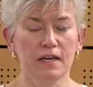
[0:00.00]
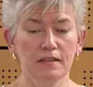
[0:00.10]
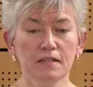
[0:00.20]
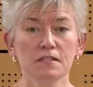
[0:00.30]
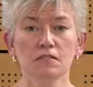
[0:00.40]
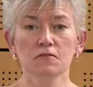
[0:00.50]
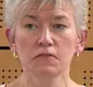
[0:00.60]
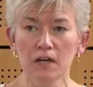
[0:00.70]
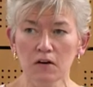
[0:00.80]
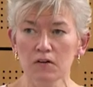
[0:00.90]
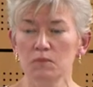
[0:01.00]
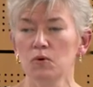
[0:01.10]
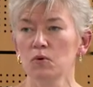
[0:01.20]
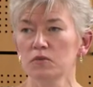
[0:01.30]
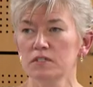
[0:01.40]
And this is very
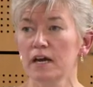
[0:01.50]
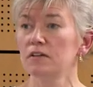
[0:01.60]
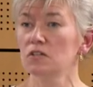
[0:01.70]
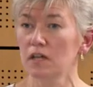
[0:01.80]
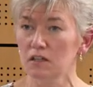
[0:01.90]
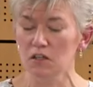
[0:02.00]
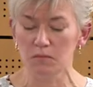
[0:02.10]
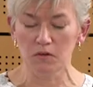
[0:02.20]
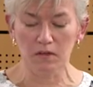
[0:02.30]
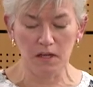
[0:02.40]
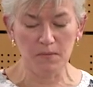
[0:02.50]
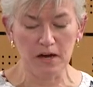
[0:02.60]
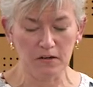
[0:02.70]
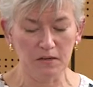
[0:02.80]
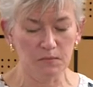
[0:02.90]
important to educate the community
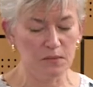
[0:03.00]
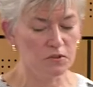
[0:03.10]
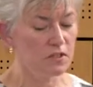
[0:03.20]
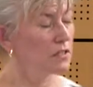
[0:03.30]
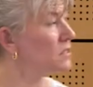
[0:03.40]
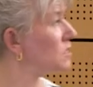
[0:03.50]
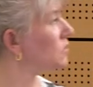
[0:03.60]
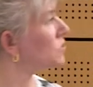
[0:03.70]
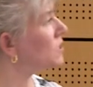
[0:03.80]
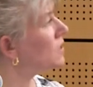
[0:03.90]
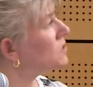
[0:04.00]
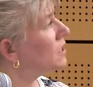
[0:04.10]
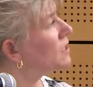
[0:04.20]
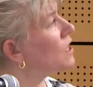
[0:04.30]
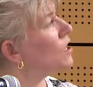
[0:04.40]
about and people to consider. Cells
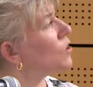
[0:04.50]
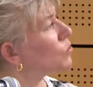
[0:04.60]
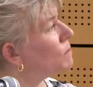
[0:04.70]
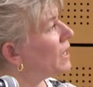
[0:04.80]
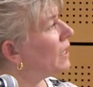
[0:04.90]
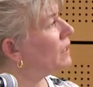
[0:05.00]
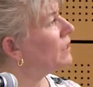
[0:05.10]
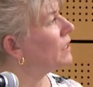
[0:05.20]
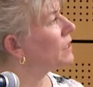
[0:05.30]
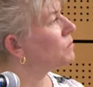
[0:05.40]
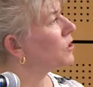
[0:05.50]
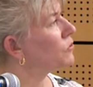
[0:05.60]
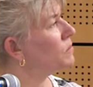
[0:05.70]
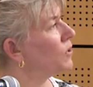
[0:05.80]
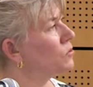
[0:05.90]
can remain in a
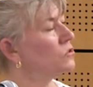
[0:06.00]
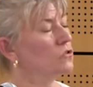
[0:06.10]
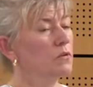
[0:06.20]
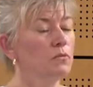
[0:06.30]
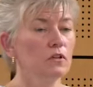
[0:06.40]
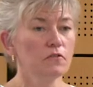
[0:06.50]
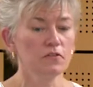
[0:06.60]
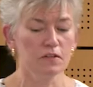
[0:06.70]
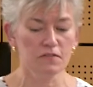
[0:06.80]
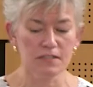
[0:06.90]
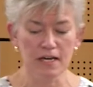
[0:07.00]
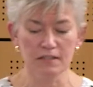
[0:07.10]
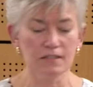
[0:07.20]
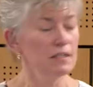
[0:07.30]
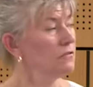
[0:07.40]
pluripotent or a proliferative
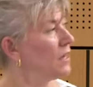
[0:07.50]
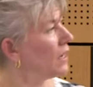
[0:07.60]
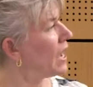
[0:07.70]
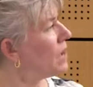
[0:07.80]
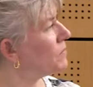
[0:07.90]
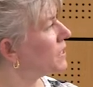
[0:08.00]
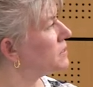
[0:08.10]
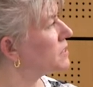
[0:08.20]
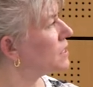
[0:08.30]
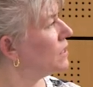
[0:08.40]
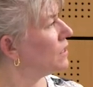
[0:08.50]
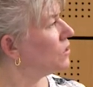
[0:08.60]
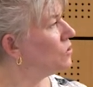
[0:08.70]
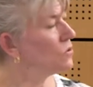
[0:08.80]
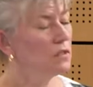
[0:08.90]
state. And if that happens,
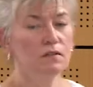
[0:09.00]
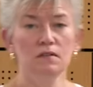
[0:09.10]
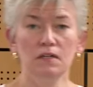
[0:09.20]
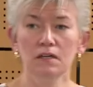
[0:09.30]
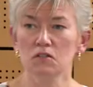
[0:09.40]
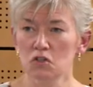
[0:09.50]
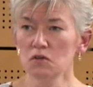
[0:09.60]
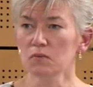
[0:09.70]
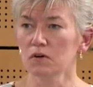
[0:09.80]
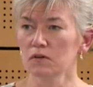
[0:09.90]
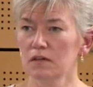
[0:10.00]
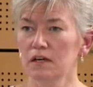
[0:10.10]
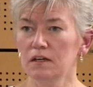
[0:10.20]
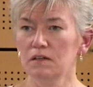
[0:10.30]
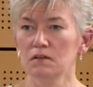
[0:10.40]
you can get a tumor
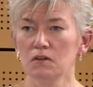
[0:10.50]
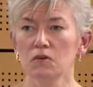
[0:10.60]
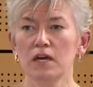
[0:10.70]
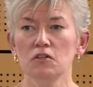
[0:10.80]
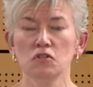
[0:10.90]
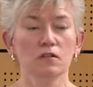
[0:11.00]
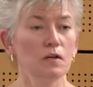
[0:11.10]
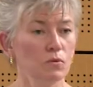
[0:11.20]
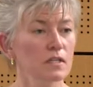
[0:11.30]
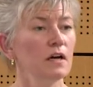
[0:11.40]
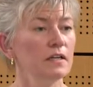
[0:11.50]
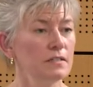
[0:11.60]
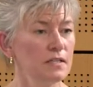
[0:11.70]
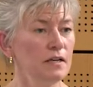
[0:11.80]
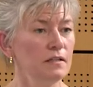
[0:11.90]
in a location that was
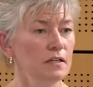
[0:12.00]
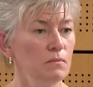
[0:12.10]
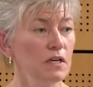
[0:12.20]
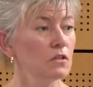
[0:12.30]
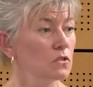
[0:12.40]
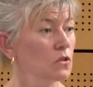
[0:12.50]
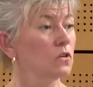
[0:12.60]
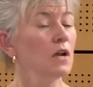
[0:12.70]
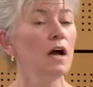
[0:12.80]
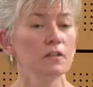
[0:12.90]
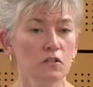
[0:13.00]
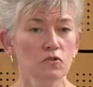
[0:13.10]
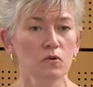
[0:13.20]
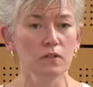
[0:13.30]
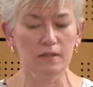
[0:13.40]
unintended because you're not
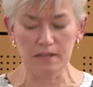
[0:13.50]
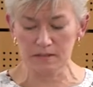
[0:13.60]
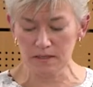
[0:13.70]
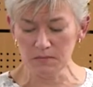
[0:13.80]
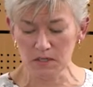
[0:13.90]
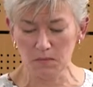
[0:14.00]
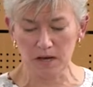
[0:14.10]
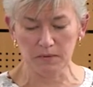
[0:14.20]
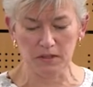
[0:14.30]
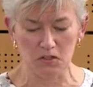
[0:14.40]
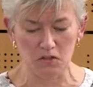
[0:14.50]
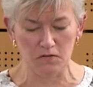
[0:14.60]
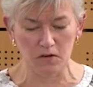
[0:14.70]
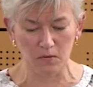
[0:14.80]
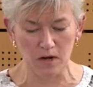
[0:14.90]
controlling that stem cell population
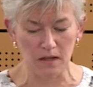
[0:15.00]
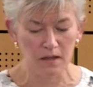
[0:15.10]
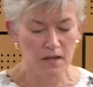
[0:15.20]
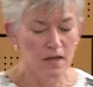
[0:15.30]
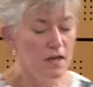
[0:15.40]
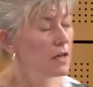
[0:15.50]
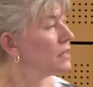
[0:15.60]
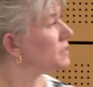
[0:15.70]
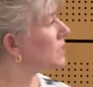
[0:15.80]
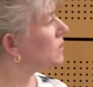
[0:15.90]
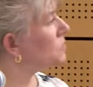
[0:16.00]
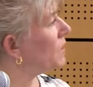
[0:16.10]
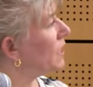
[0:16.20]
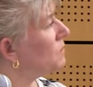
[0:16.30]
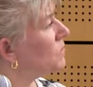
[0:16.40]
very well. Cells
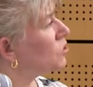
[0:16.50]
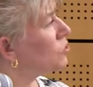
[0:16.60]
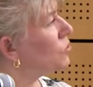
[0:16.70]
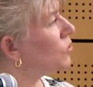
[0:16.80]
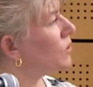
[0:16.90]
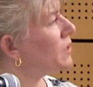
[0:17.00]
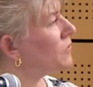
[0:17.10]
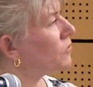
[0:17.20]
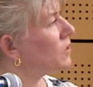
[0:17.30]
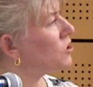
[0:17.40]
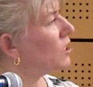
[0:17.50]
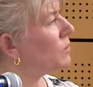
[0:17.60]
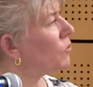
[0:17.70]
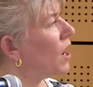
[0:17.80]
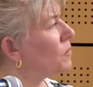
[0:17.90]
may mature and
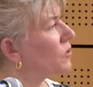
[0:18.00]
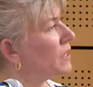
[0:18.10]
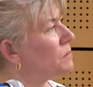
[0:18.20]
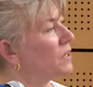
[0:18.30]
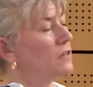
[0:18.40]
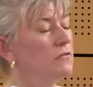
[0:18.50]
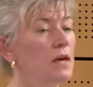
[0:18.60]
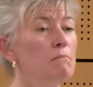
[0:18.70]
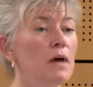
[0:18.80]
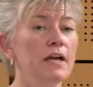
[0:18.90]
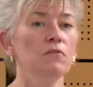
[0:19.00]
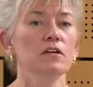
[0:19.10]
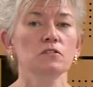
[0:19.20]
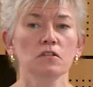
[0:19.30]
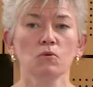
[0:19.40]
differentiate properly, but if they
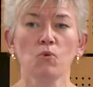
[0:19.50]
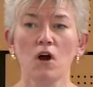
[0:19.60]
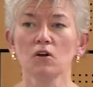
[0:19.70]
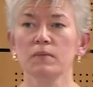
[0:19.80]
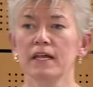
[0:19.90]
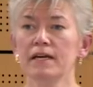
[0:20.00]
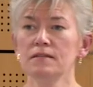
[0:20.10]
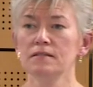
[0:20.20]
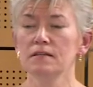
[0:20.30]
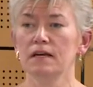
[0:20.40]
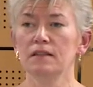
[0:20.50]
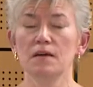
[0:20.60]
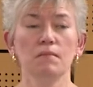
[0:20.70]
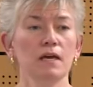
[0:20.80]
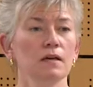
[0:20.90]
migrate to the wrong place and they
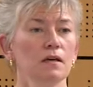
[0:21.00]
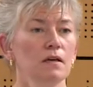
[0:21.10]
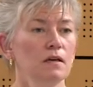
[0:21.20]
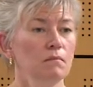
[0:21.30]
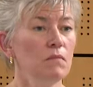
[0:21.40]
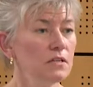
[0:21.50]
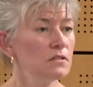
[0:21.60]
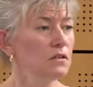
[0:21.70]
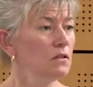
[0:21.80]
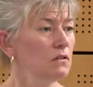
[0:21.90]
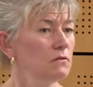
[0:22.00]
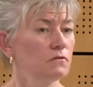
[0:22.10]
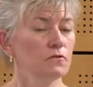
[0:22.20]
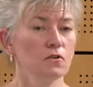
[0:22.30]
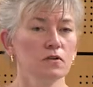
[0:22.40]
make muscle,
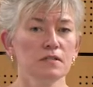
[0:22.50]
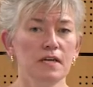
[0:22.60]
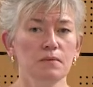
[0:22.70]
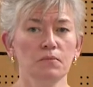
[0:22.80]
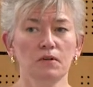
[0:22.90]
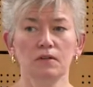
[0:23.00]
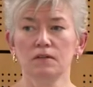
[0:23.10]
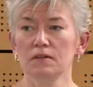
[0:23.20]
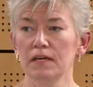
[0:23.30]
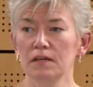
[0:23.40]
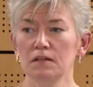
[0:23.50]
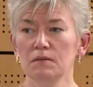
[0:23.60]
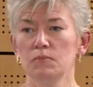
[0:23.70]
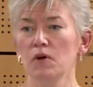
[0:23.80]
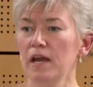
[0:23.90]
for example,
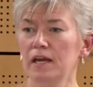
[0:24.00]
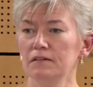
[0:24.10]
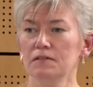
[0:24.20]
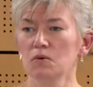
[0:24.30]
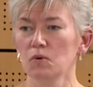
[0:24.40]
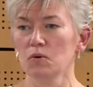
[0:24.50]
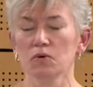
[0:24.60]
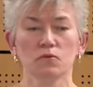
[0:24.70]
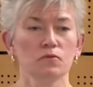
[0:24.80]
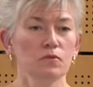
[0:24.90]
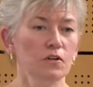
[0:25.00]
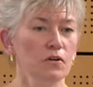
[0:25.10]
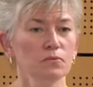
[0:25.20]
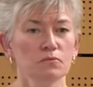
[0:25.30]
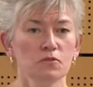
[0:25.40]
in brain or, you
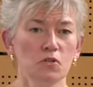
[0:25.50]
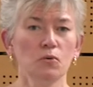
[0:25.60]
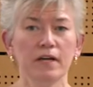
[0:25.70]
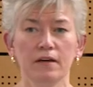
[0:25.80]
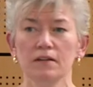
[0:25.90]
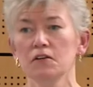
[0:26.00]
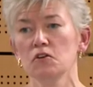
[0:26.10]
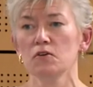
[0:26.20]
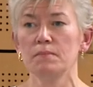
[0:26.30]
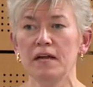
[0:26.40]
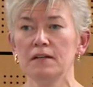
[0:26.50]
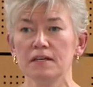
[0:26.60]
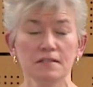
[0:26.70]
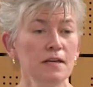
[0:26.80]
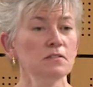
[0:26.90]
know, toenail in your
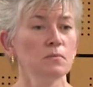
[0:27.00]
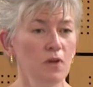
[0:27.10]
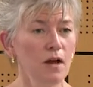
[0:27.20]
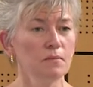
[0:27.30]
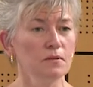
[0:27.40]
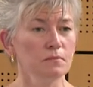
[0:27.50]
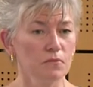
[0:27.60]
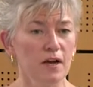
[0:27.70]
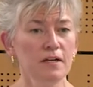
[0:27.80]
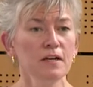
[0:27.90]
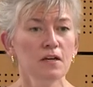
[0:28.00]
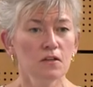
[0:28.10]
appendix, that's a problem, right?